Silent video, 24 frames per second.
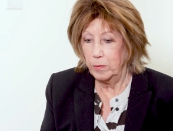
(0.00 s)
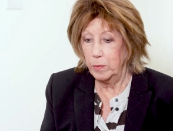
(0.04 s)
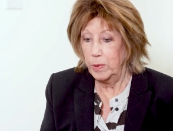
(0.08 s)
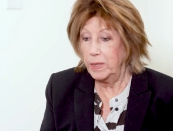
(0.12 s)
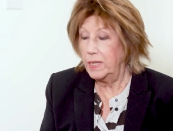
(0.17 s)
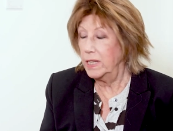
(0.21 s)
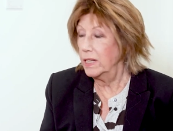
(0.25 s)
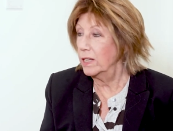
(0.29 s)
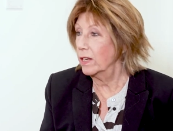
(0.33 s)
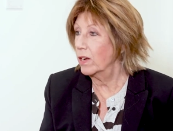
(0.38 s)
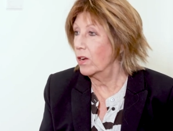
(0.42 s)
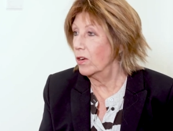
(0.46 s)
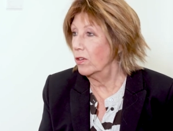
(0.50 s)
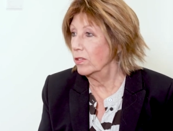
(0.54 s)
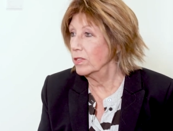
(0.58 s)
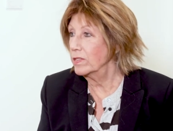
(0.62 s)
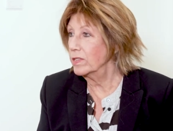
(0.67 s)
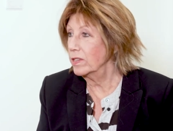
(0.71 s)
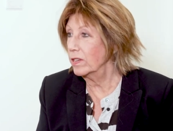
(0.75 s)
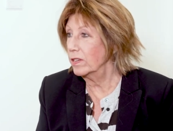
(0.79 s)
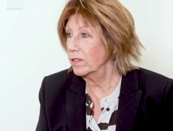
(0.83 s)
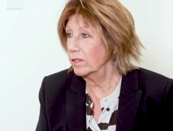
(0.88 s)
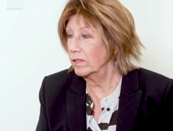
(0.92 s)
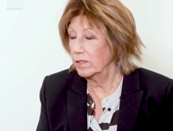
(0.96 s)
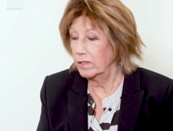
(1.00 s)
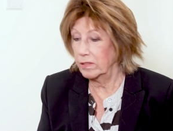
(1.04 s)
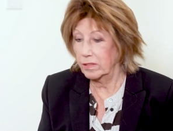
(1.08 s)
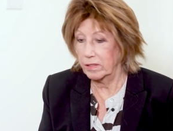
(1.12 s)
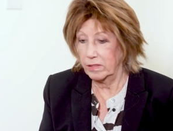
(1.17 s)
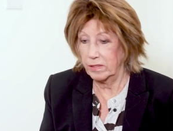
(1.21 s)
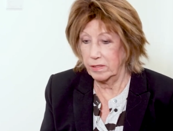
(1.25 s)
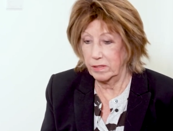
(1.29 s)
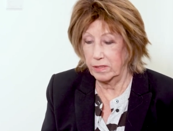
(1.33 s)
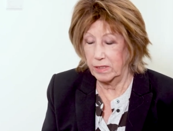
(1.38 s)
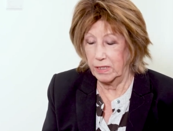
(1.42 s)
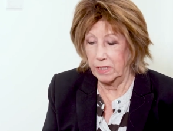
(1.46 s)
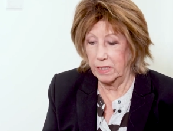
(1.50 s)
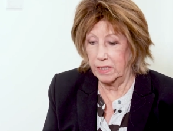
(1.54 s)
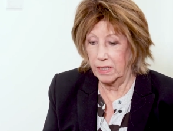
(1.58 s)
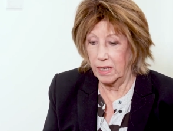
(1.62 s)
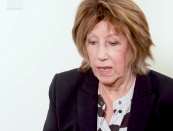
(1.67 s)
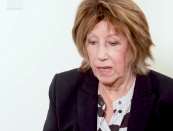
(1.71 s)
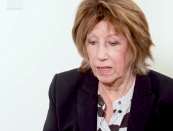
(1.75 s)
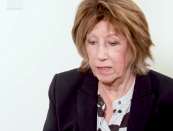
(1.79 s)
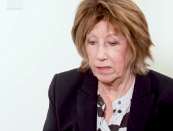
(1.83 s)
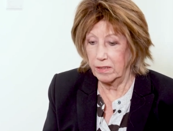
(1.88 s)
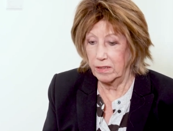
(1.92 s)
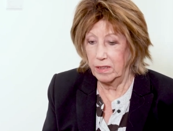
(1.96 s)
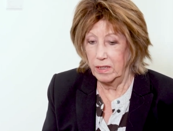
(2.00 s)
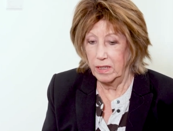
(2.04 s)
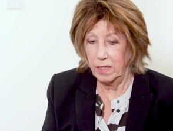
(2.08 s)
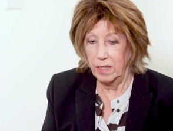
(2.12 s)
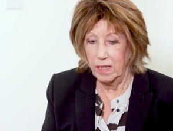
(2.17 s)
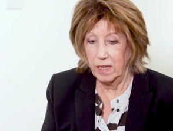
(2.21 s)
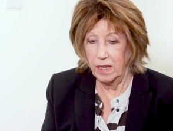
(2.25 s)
we did a concert in London.